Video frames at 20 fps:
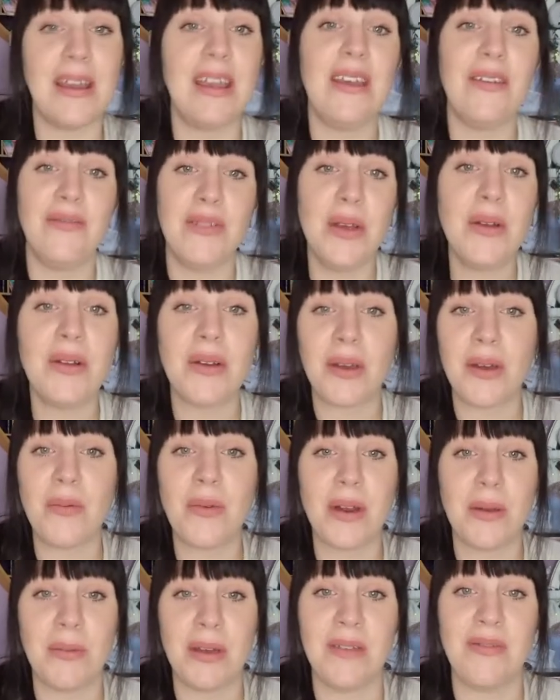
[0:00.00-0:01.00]
if you look at
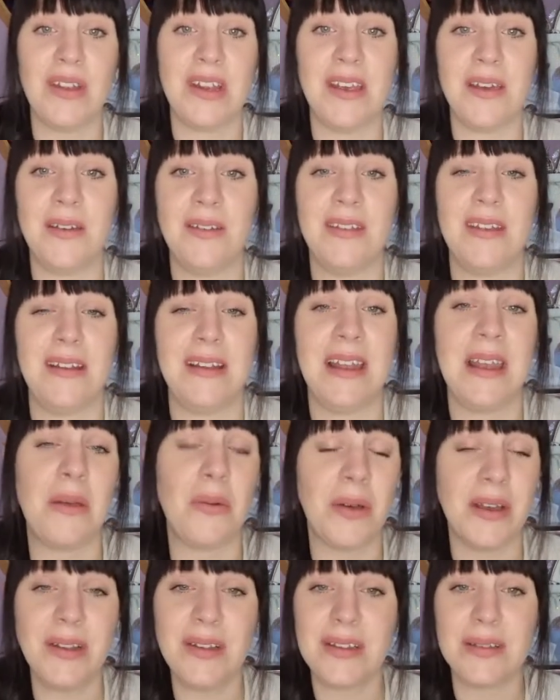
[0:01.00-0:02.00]
one of my videos and they're
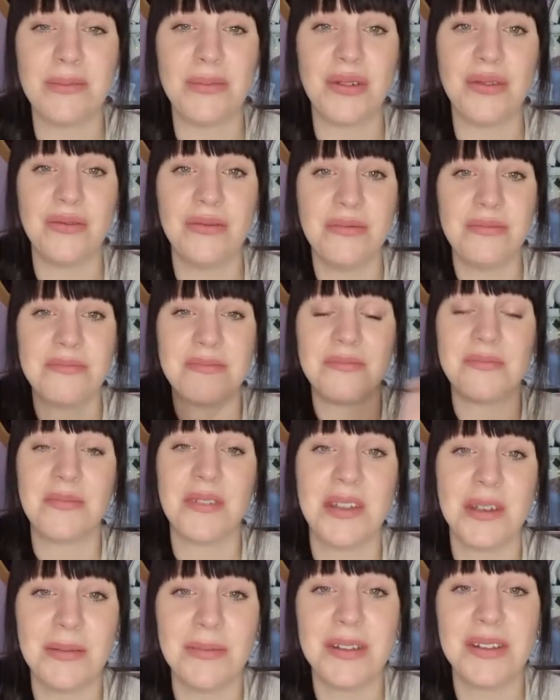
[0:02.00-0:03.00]
quite small,
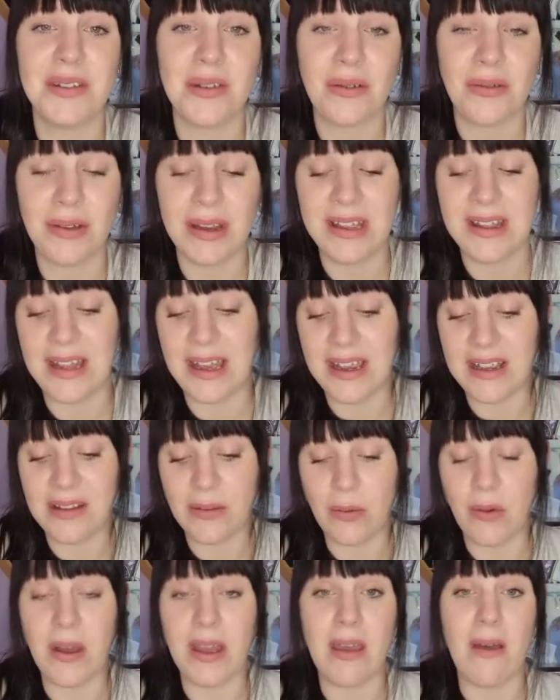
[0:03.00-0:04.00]
I'm sorry, that is
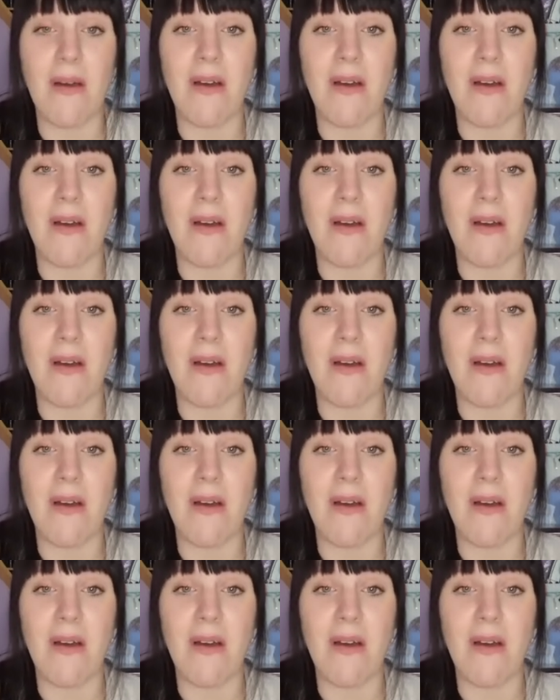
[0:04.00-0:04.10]
why.